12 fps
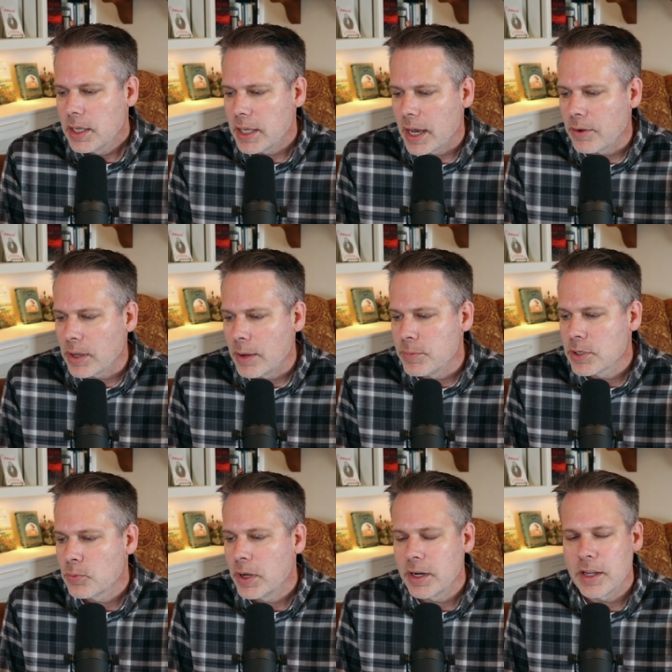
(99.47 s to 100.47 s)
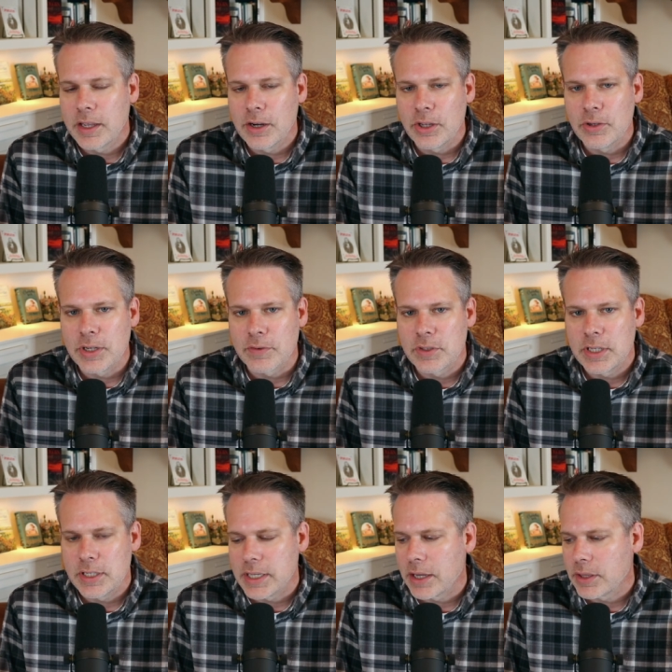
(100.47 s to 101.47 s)
yeah, I just wanted to hear you, Jeff,
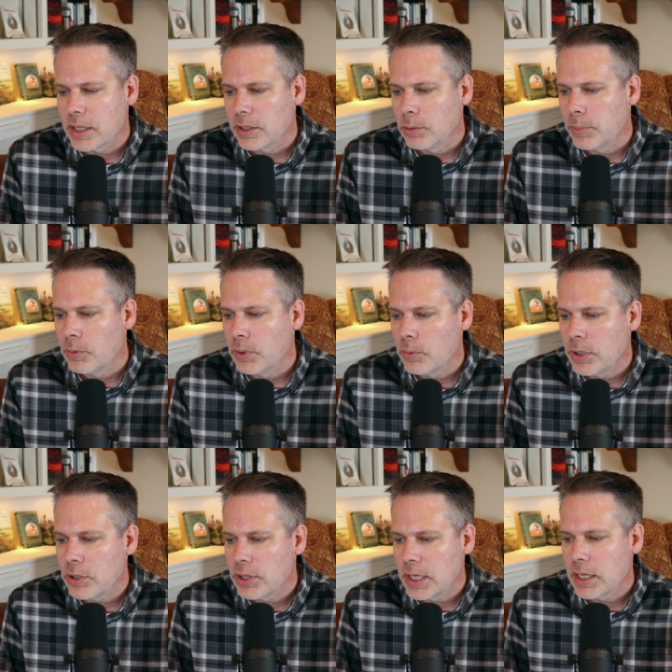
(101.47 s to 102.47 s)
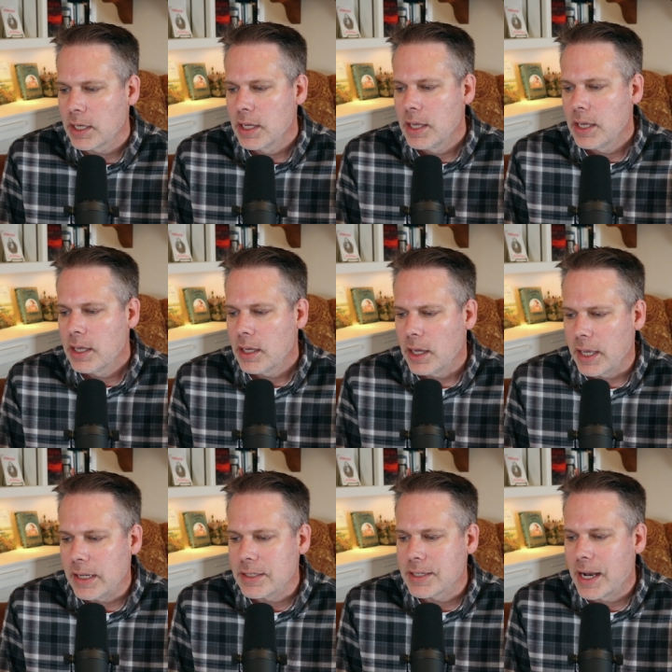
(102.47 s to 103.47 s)
tease out that a little bit. What do you think
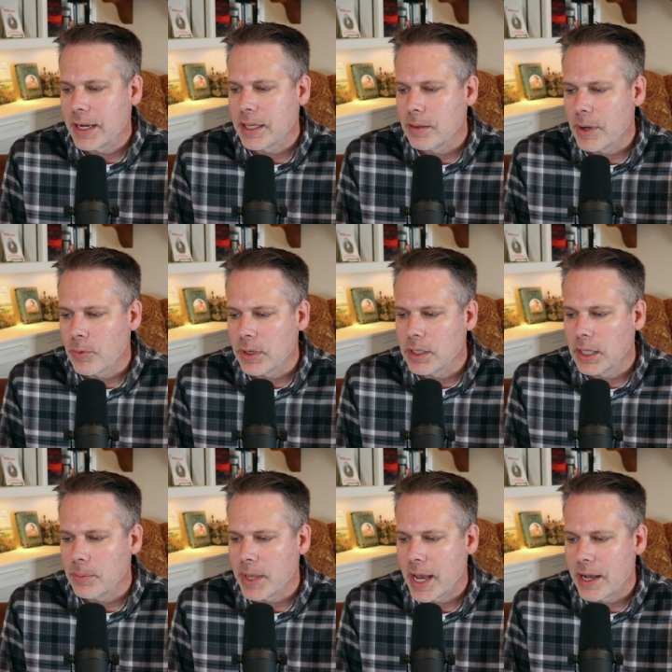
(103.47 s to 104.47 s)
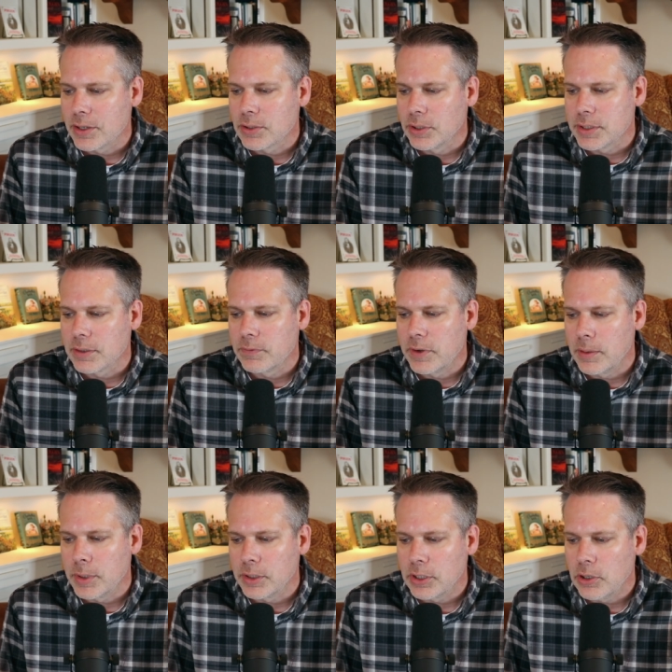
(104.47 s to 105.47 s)
Andy's talking about, reclaim the household as the
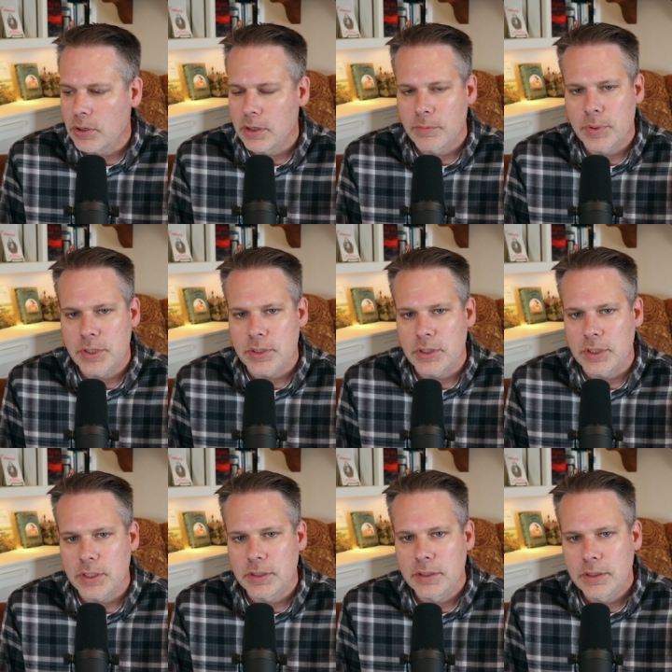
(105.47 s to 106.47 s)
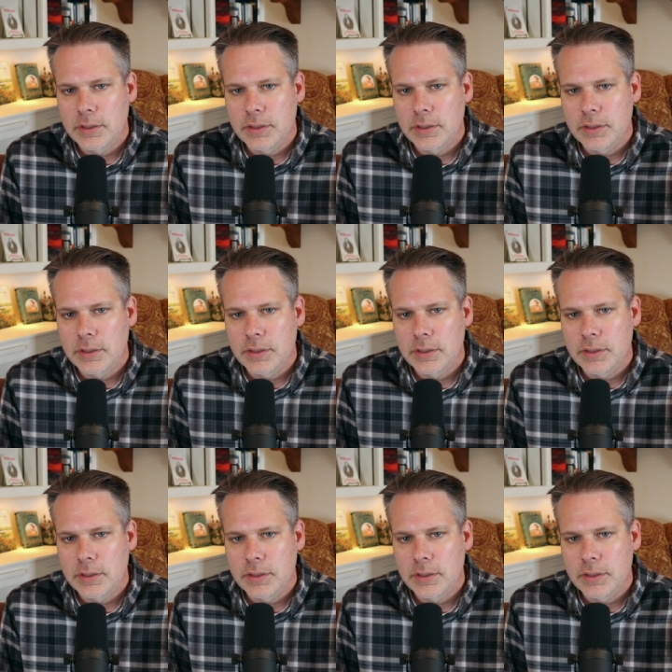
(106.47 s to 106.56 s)
fundamental unit of personhood?